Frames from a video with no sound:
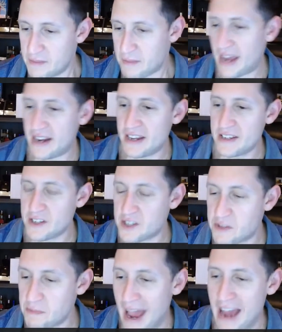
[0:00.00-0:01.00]
Panda is a
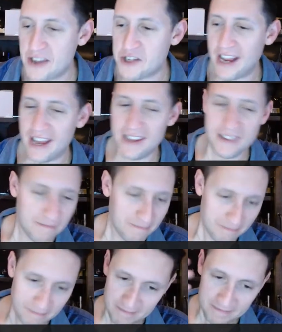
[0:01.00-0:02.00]
smash hit
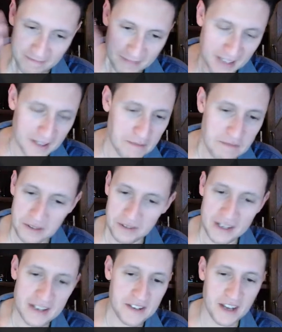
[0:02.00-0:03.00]
in the Middle
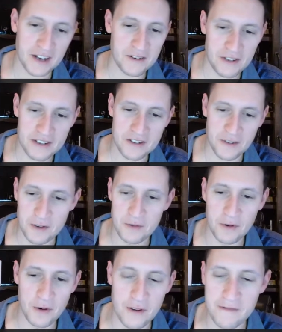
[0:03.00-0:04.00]
East country. Stores
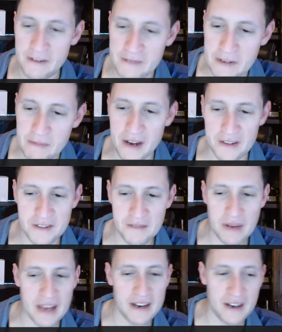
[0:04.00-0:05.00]
would order 50 bottles
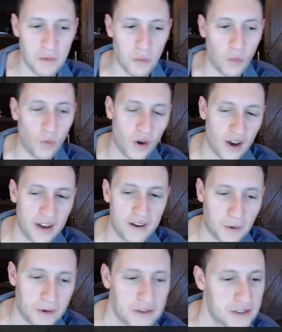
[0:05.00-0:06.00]
of Panda and one
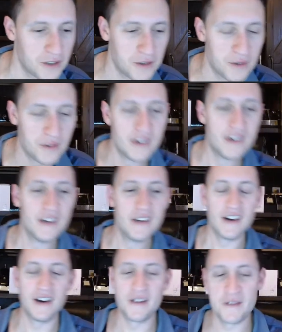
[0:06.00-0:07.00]
or two
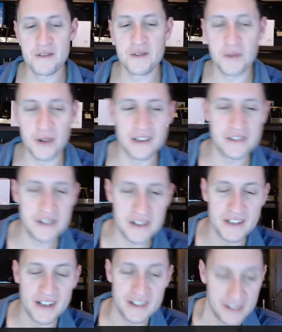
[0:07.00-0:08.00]
other
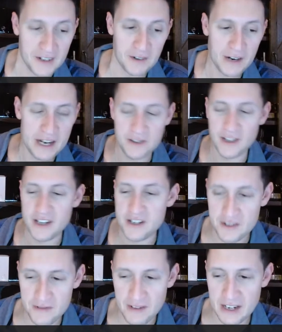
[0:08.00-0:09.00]
zoologist scents.
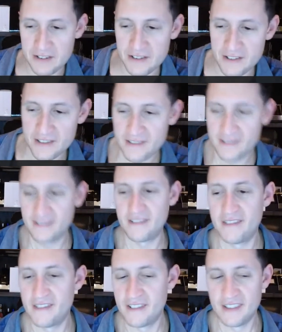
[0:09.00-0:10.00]
Congratulations, Victor.
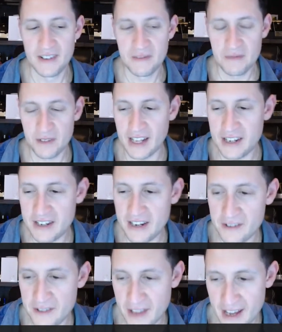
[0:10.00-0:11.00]
Glad to
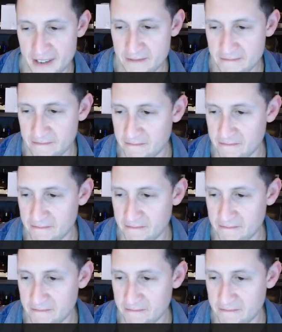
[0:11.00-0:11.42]
hear that.